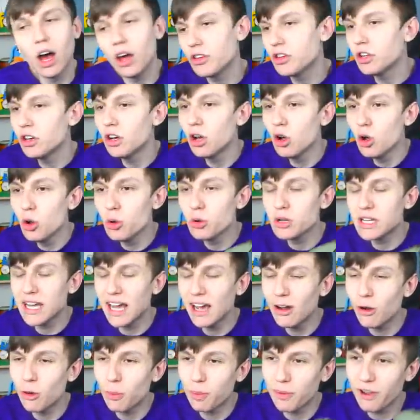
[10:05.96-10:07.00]
You know who would
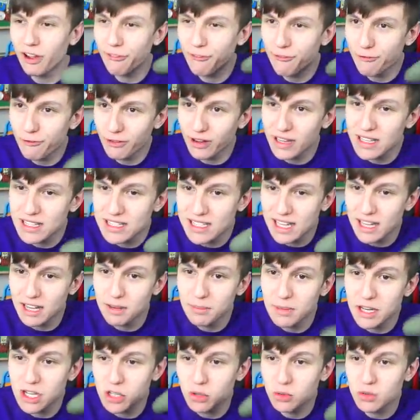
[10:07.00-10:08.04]
help? A French centre
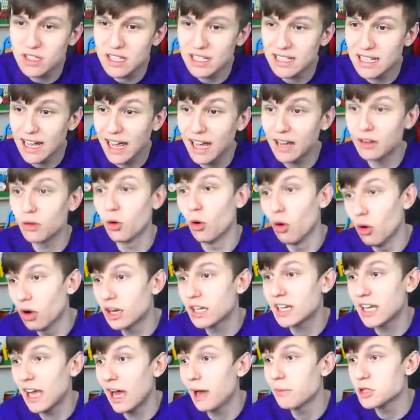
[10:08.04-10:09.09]
mid called Zidane, or a
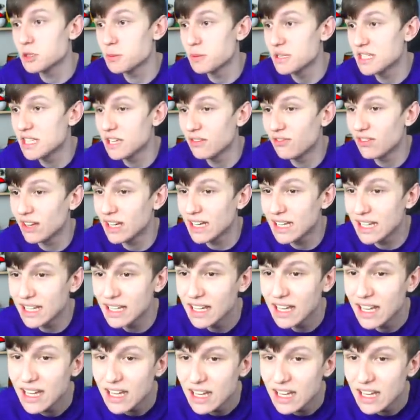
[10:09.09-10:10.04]
Cam specifically.